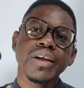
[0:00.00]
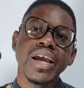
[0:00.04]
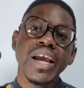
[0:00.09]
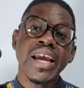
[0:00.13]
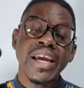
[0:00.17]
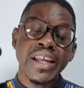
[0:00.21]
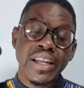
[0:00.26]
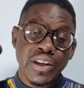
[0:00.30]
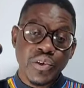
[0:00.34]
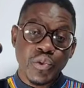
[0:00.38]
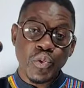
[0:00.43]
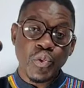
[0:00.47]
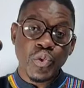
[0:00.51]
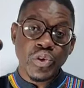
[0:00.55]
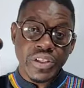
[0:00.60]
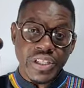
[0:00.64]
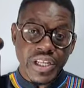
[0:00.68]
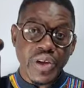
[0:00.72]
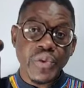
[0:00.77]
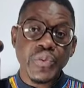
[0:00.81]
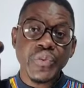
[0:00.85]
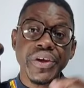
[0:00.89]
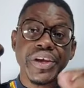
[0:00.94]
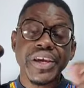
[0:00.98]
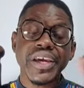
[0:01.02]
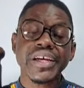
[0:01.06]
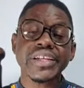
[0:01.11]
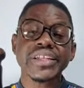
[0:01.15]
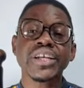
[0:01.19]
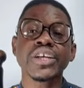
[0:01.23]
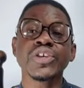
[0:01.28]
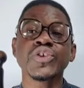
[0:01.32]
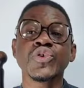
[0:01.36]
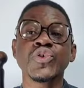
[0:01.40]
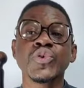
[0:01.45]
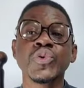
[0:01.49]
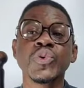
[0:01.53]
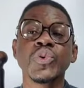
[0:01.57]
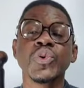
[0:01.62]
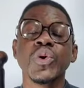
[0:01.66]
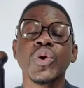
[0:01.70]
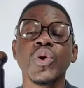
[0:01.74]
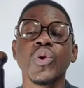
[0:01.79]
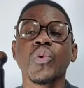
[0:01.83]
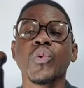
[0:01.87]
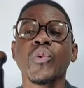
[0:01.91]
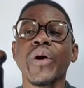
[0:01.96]
And then we get a new
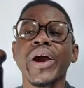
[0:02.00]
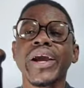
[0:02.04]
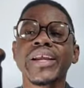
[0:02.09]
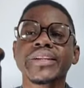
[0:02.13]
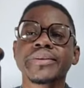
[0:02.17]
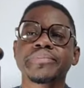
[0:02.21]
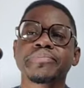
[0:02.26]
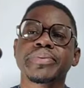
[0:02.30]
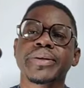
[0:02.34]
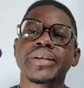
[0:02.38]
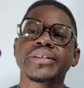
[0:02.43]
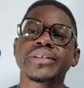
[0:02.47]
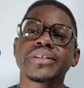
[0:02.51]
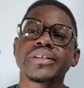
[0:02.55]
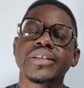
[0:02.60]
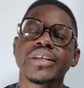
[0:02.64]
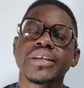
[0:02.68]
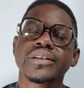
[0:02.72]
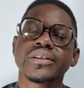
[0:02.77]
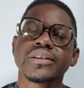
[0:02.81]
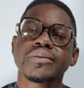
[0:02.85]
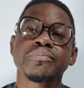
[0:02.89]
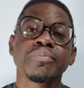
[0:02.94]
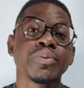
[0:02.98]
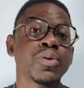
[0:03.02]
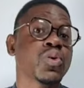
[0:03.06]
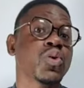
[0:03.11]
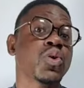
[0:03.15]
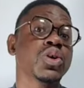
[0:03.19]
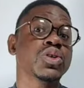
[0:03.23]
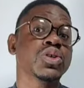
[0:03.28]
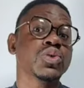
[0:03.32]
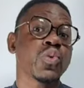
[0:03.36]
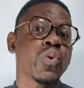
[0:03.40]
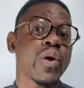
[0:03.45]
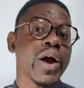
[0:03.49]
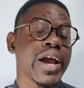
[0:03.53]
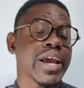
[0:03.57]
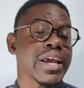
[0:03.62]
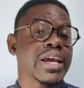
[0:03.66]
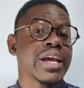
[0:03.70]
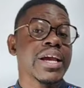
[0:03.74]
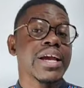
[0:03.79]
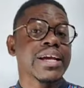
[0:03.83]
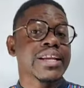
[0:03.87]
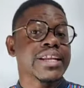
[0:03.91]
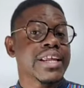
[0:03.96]
white president. Because why?
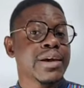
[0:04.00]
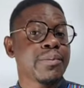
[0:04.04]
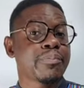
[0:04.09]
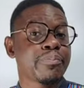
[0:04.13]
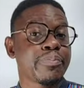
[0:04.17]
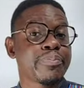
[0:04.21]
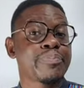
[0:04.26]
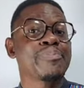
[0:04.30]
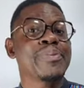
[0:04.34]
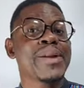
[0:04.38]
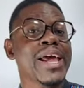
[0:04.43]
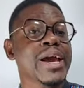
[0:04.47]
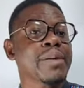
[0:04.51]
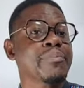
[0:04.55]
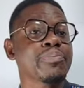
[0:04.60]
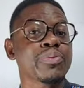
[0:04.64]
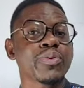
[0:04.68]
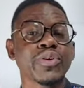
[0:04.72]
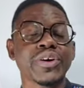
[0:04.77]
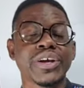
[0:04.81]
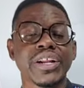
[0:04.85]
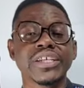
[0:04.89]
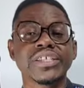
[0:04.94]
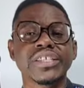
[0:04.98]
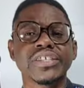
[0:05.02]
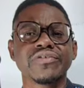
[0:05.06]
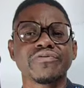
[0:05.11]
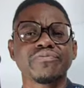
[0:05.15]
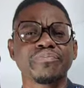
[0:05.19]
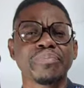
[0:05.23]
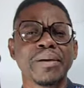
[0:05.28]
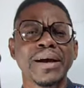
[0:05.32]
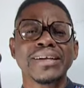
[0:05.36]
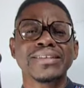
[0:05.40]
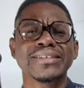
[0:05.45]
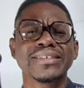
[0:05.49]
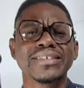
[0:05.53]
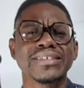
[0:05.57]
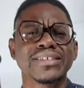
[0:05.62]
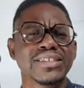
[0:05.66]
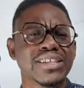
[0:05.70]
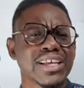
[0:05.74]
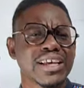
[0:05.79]
The black progressive parties,